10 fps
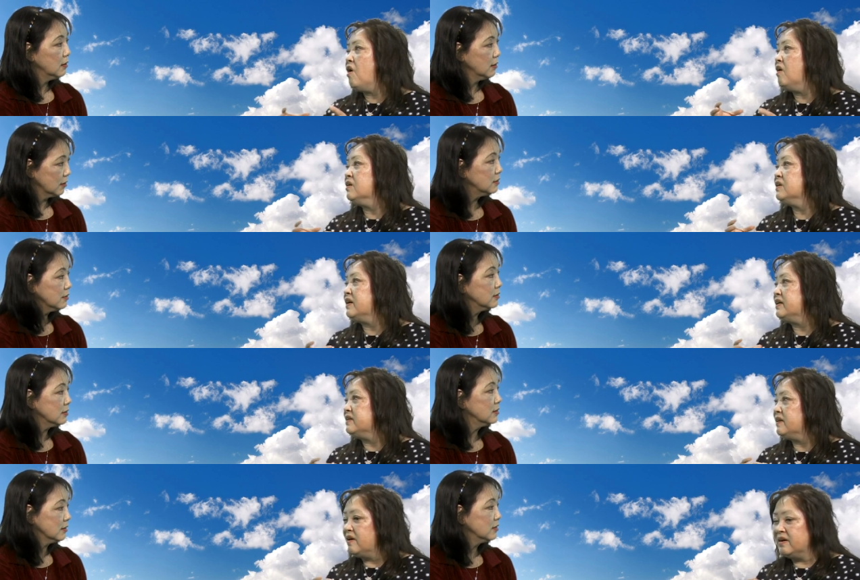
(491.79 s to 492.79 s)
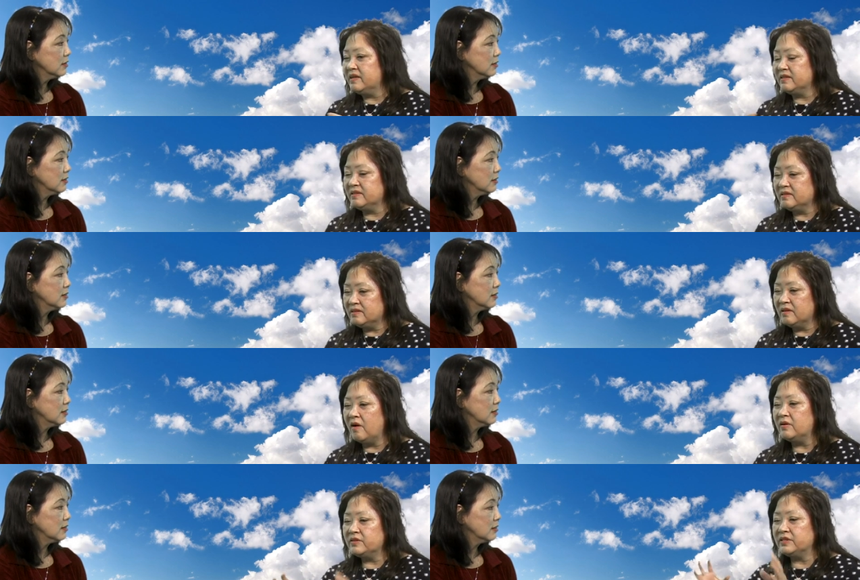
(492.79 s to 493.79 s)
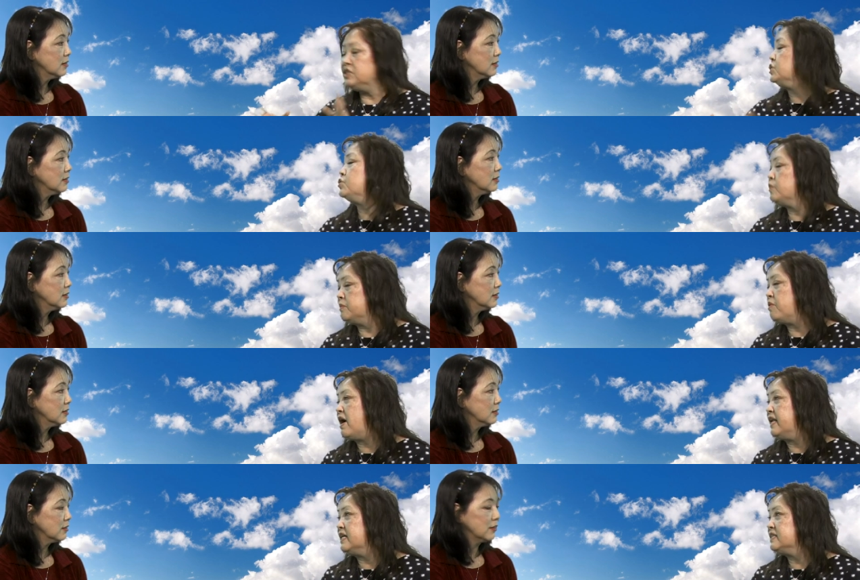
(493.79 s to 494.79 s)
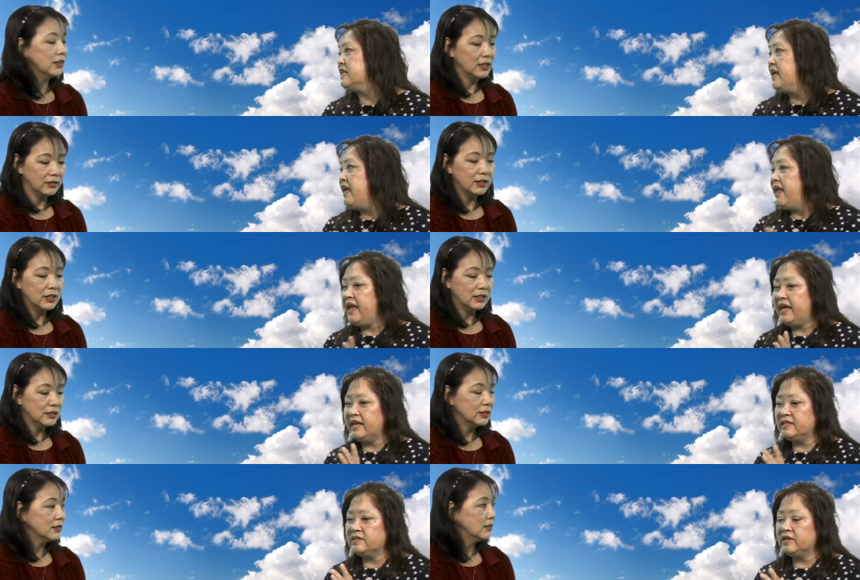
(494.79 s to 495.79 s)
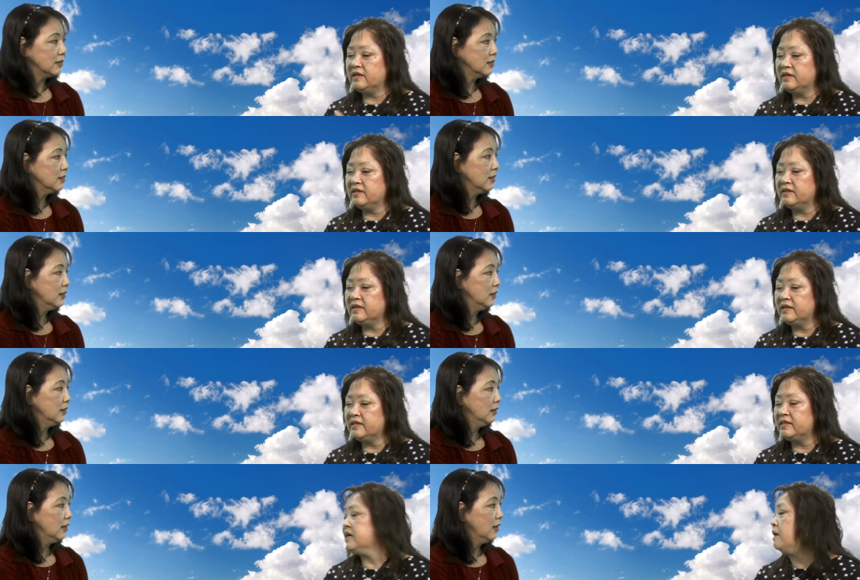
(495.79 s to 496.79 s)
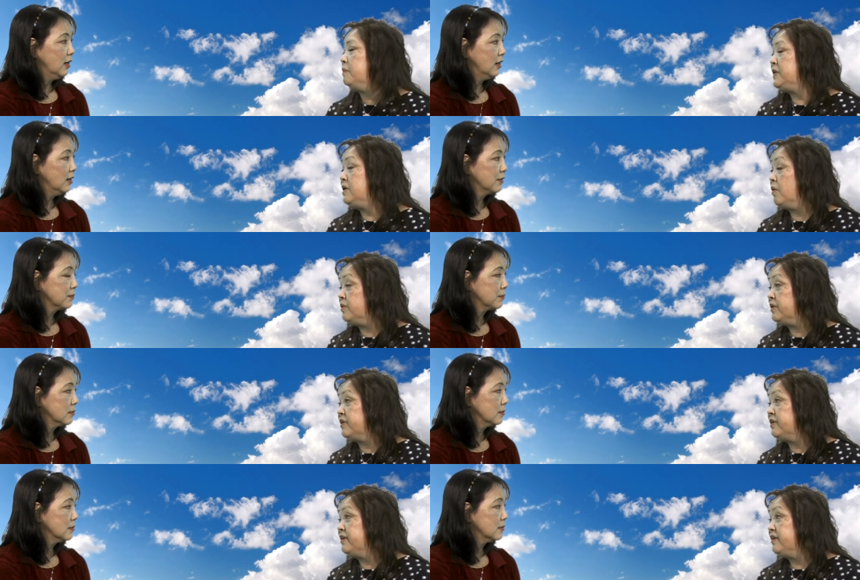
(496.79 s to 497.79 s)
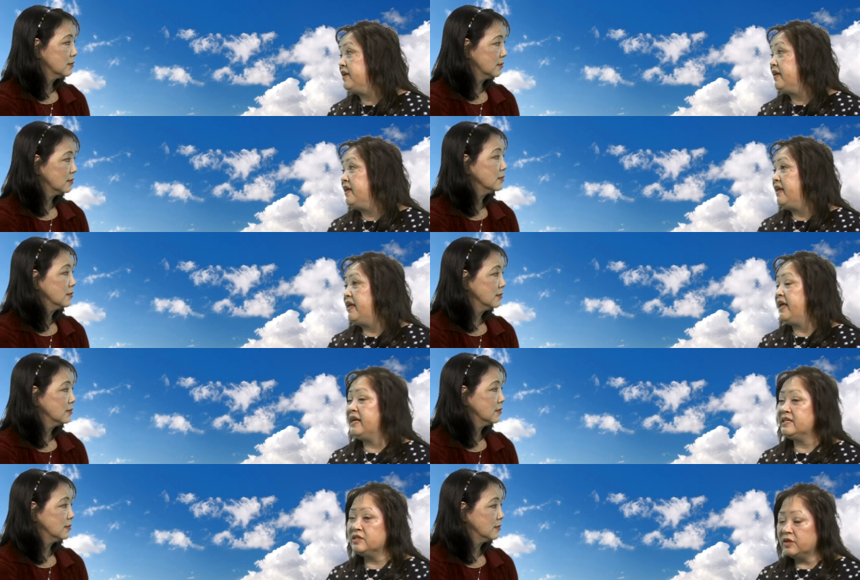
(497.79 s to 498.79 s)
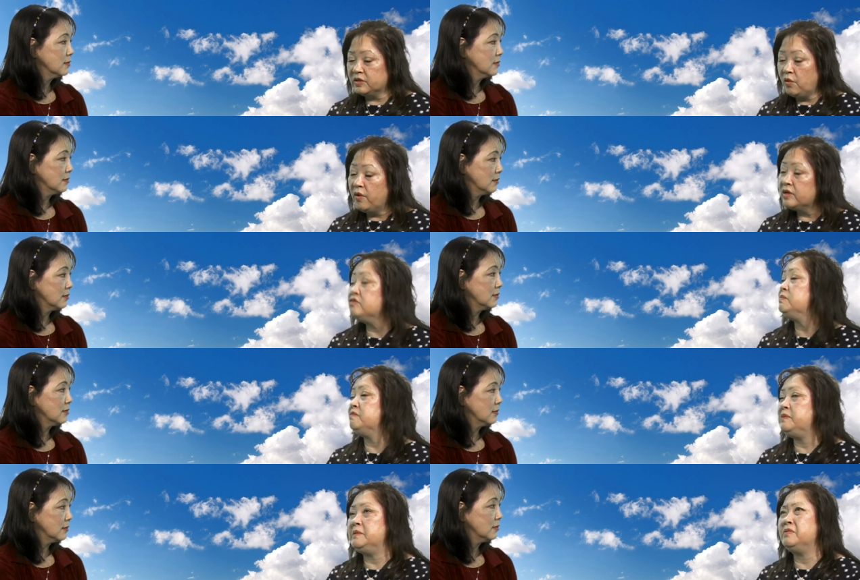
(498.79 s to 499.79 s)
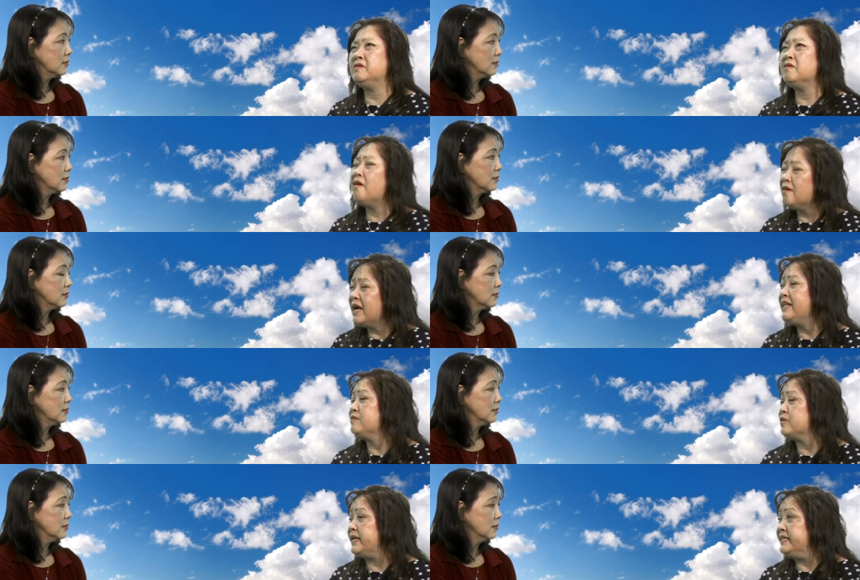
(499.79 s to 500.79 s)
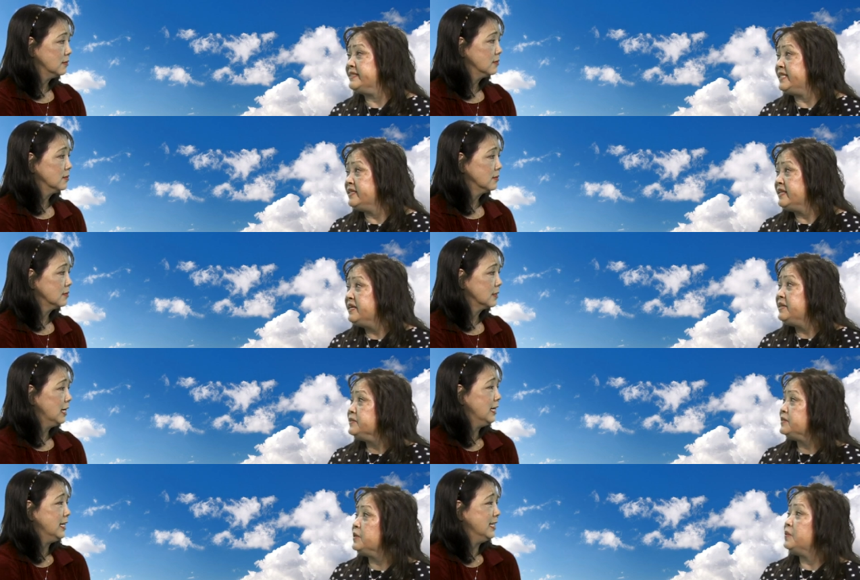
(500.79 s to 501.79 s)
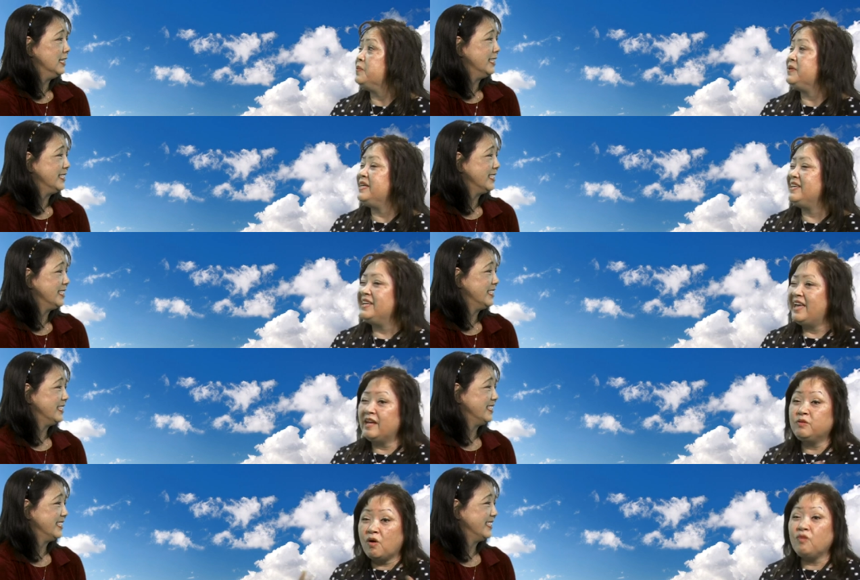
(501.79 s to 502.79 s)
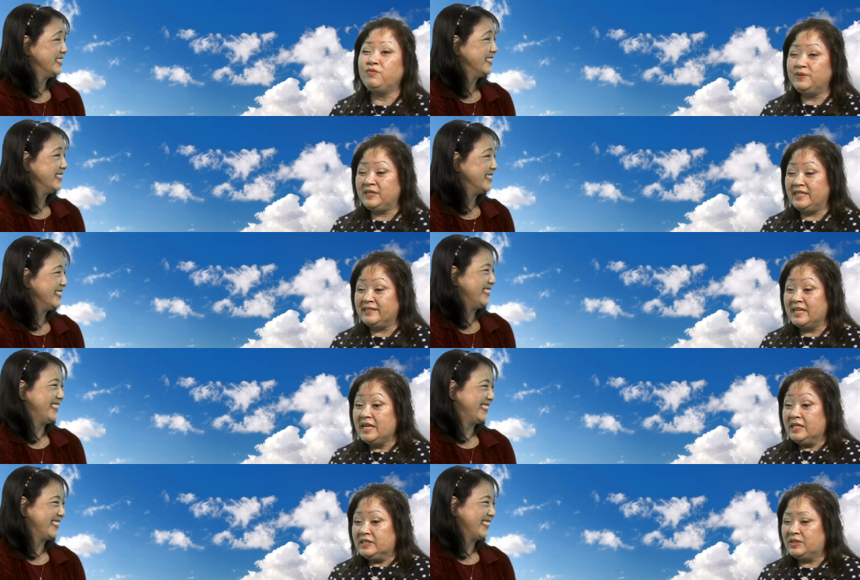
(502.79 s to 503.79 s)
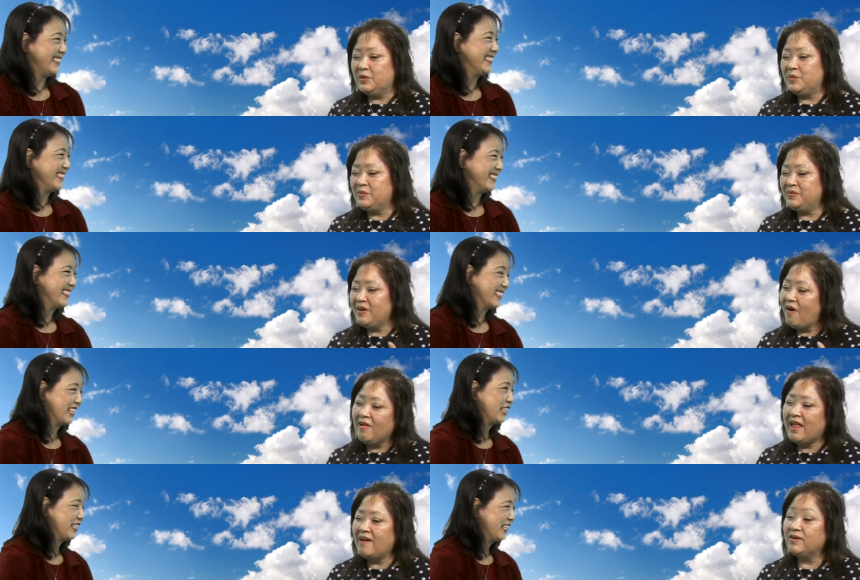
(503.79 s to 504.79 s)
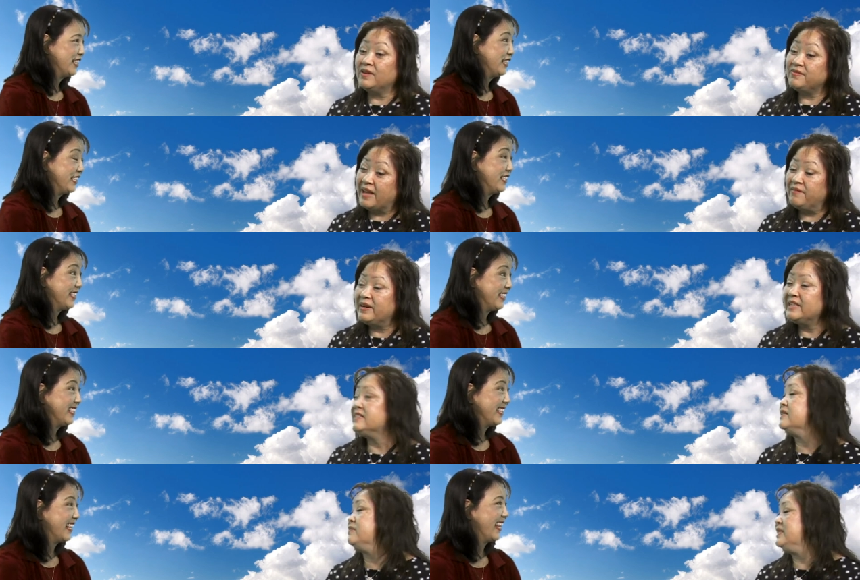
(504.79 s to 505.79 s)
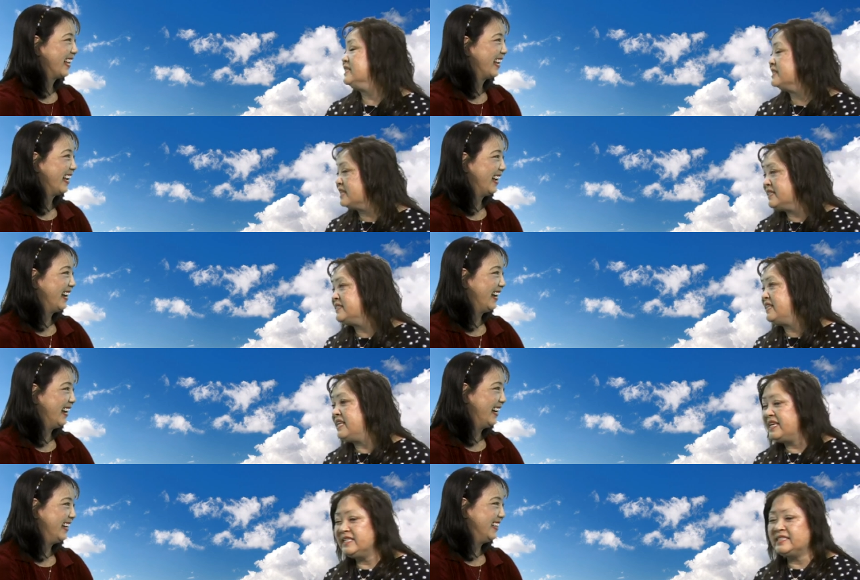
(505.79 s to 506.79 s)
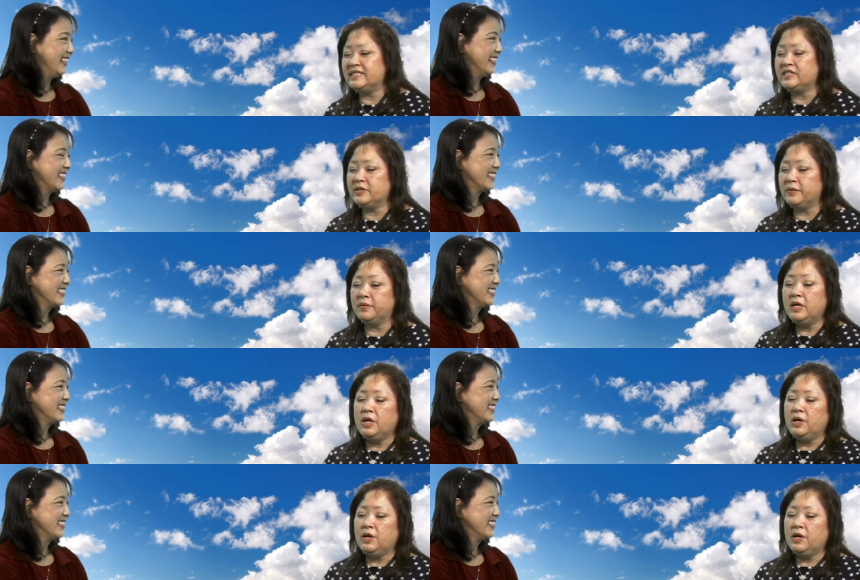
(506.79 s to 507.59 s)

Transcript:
Speaker 1: all our our laurels on just one product, right. and the company owner mm-hmm. and our core group of people were all kind of crazy. So we and we're all foodies. So we all have our favorites and we discuss things. And so